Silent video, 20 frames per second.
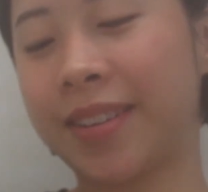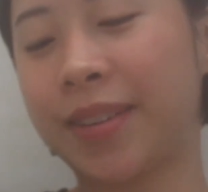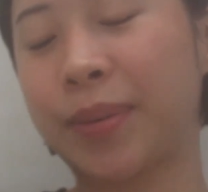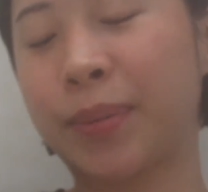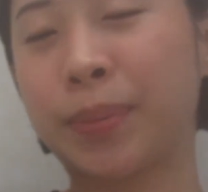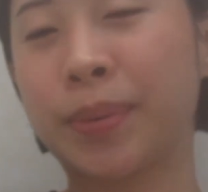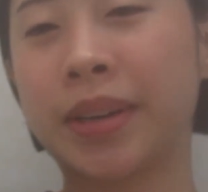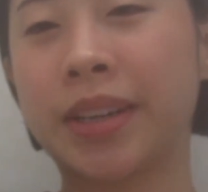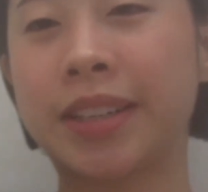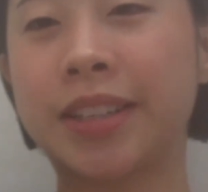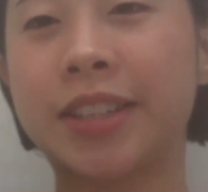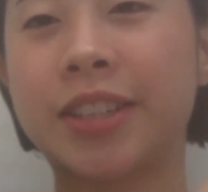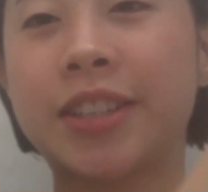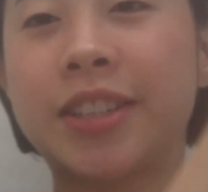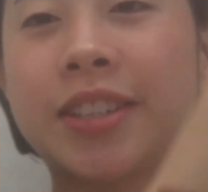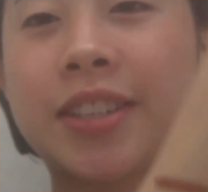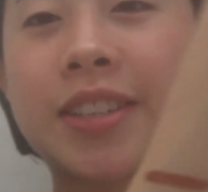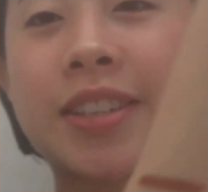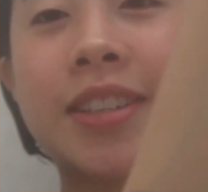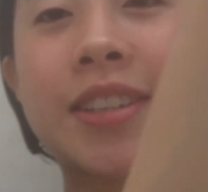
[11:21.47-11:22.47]

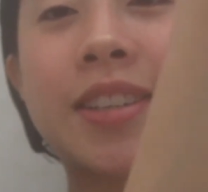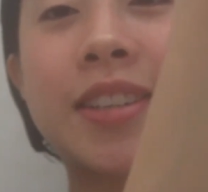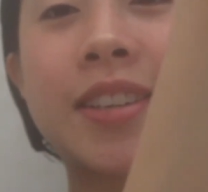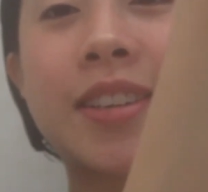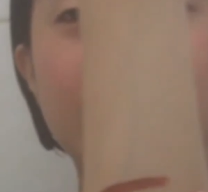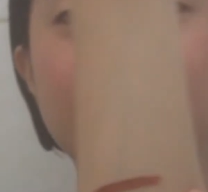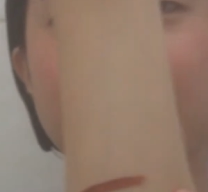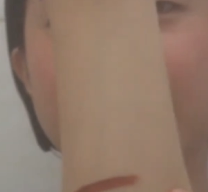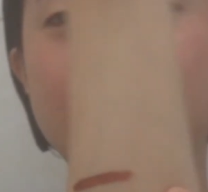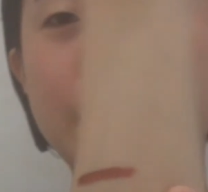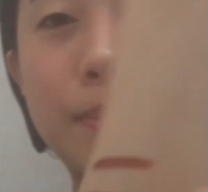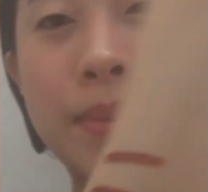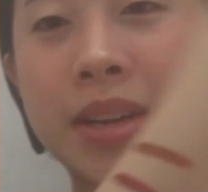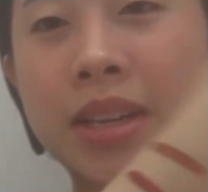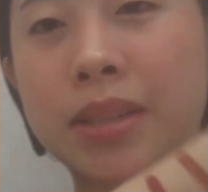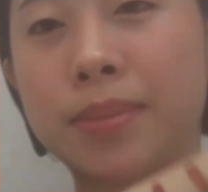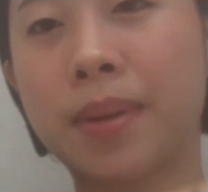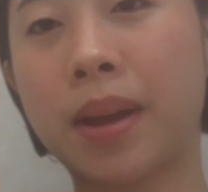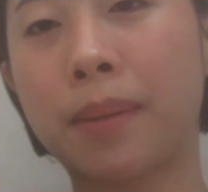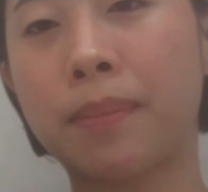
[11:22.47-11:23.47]
which honestly
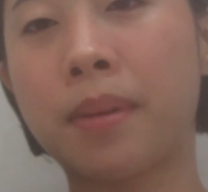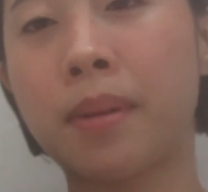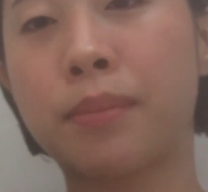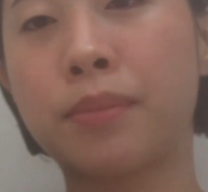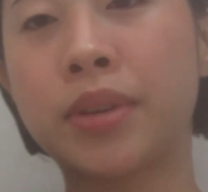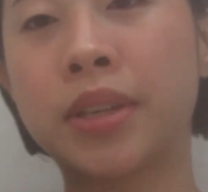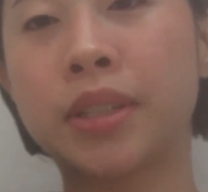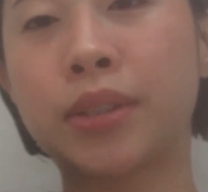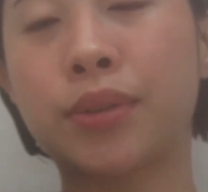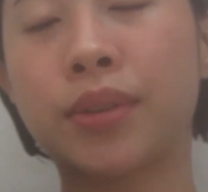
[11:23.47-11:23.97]
brings back memories.